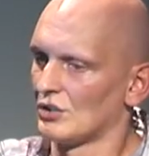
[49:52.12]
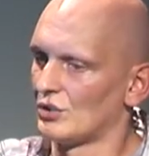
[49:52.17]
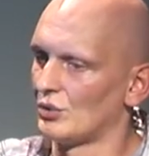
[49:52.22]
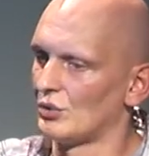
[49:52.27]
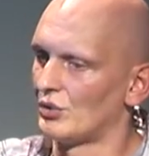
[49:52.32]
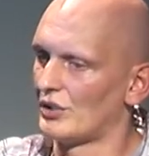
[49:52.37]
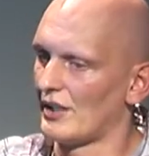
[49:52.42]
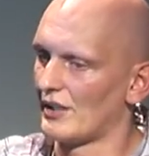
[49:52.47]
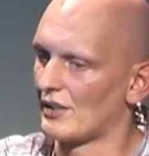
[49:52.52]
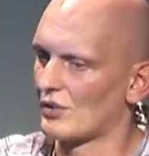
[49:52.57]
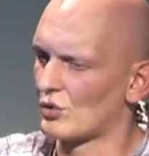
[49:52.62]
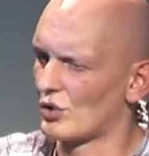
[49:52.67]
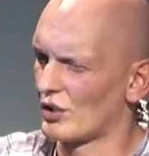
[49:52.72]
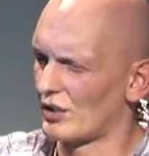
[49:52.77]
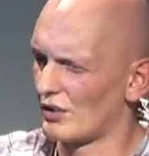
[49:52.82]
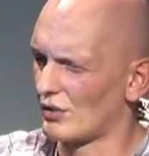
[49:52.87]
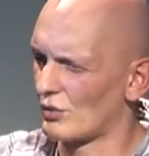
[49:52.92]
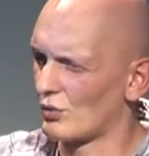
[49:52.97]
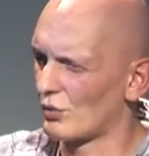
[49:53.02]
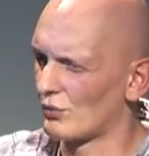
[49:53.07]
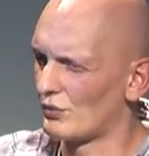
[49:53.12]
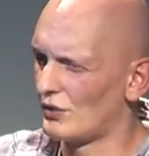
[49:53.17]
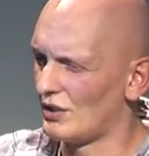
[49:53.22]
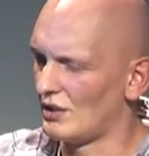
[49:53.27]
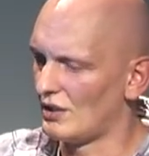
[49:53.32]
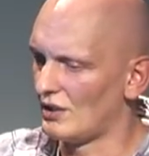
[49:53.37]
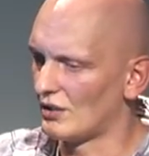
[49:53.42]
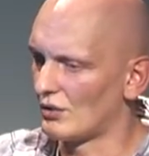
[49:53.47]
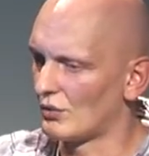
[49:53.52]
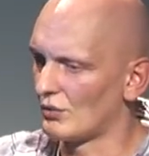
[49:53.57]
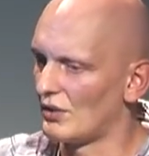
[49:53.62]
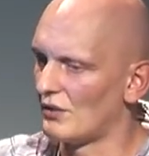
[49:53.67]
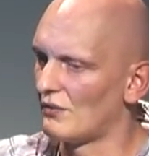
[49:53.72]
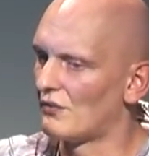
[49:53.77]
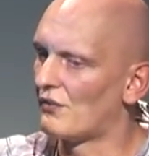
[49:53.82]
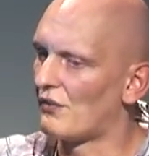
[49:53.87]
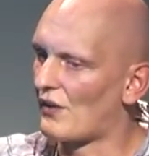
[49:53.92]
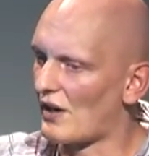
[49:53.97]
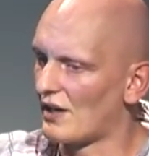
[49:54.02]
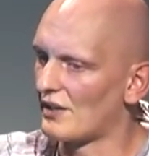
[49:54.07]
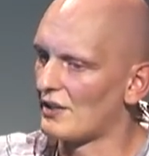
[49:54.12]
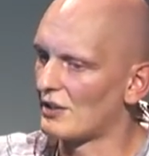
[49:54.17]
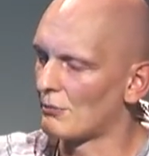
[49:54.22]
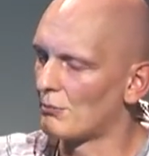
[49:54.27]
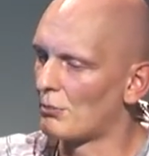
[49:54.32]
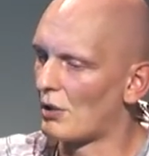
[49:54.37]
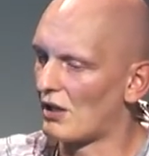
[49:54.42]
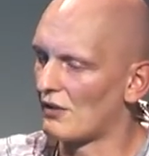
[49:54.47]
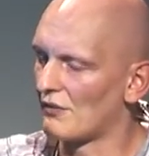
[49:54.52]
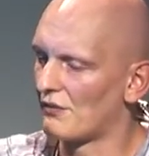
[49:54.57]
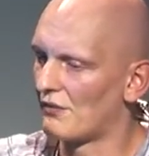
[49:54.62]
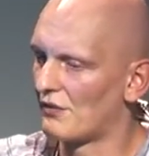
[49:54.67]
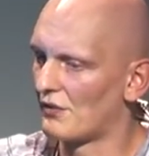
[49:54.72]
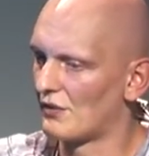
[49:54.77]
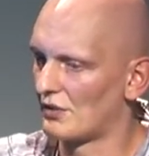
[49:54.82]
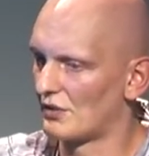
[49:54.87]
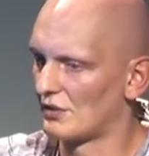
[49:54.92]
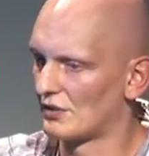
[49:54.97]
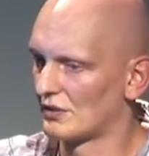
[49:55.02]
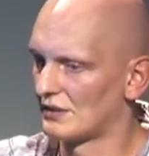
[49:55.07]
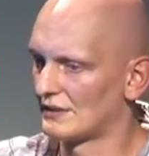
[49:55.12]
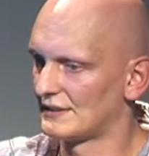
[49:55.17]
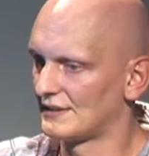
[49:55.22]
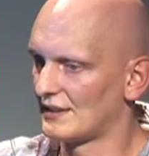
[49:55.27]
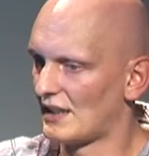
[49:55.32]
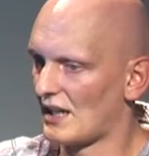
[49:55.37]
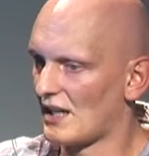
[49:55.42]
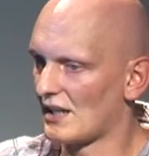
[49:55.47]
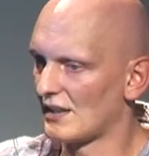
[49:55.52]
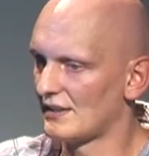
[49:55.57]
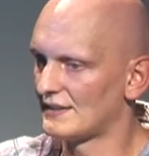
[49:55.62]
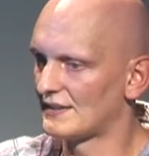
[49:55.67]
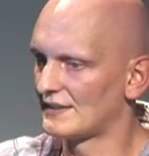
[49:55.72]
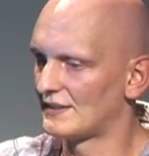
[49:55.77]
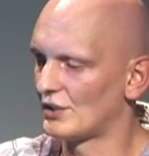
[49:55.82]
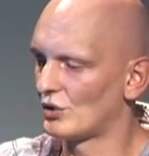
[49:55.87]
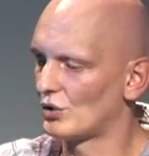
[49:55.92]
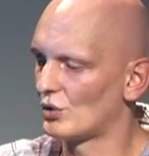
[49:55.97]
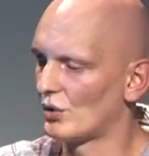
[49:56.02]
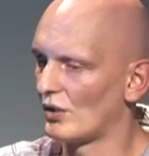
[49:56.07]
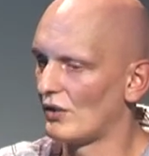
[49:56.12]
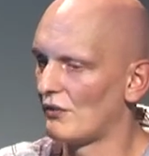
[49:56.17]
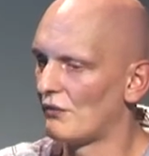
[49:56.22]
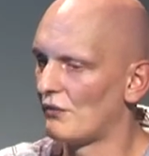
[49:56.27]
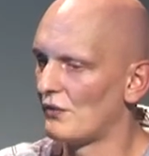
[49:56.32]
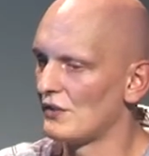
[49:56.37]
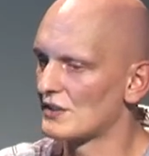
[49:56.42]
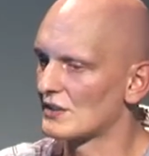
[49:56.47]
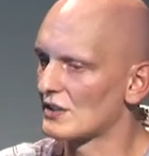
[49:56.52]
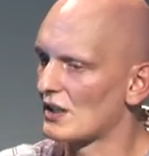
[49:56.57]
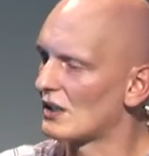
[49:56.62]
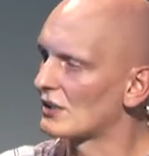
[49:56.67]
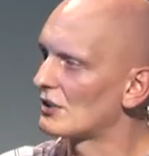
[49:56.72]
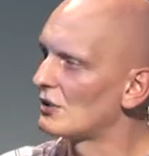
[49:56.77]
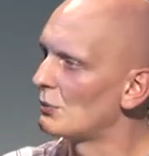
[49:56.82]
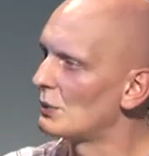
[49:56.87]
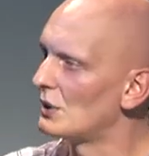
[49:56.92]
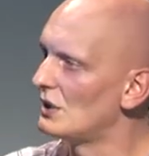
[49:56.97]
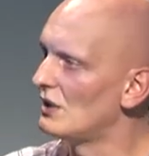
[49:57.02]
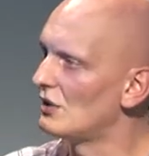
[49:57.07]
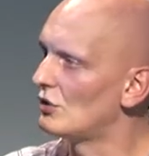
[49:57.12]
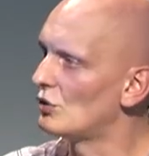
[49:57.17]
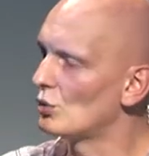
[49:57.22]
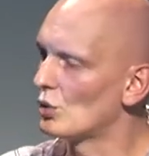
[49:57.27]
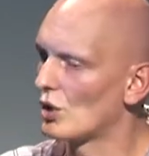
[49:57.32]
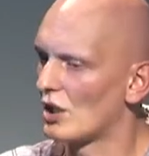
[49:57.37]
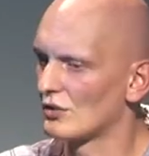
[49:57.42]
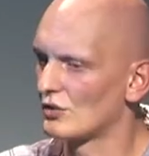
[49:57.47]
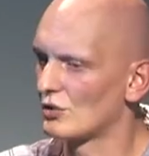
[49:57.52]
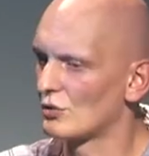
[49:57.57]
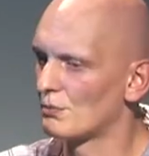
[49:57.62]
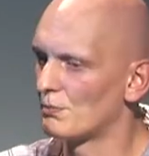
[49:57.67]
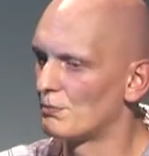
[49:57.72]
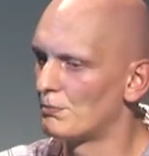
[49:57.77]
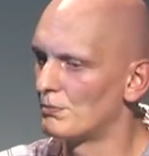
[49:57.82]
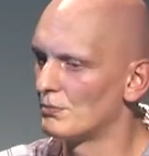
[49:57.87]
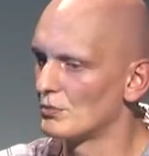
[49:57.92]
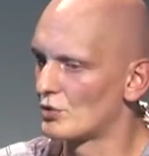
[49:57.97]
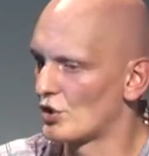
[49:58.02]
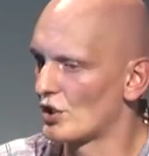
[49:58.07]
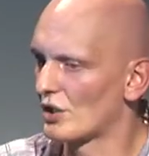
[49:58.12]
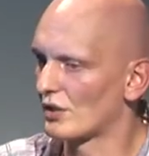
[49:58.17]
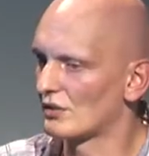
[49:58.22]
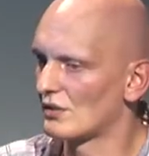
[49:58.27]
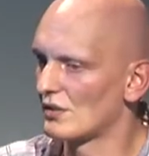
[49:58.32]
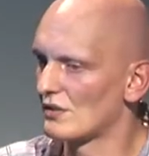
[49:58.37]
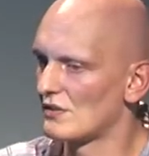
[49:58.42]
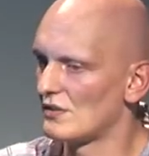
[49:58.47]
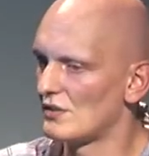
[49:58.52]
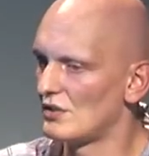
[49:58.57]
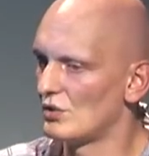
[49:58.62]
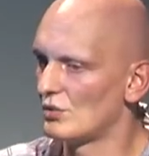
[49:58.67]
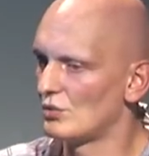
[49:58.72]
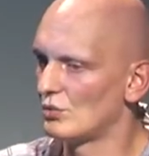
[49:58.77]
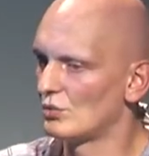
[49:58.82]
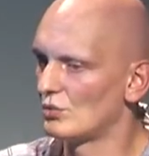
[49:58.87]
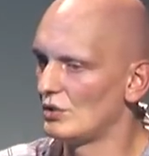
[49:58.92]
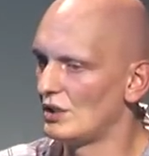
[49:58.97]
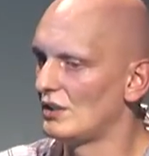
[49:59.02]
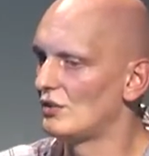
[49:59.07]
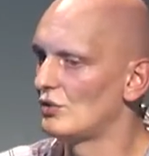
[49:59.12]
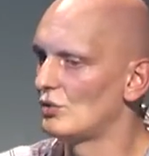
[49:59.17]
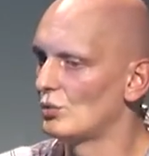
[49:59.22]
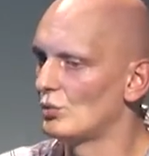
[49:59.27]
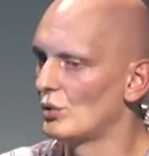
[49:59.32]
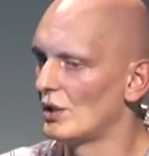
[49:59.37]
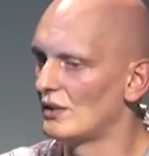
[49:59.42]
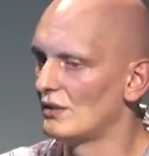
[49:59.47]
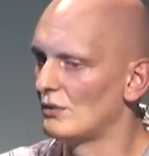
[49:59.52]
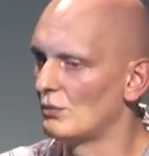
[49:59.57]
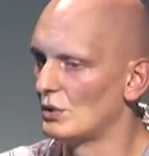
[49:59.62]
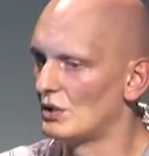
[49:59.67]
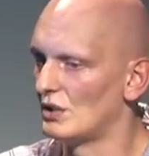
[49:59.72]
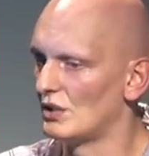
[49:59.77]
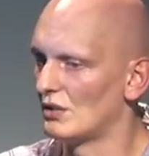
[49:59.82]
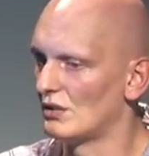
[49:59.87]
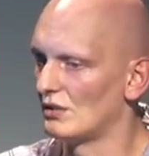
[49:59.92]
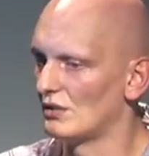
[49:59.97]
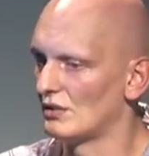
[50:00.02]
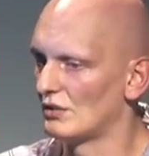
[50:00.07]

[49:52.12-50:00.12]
to take care of the of the final buffer size. So if we start with the 200 characters, you need to end with the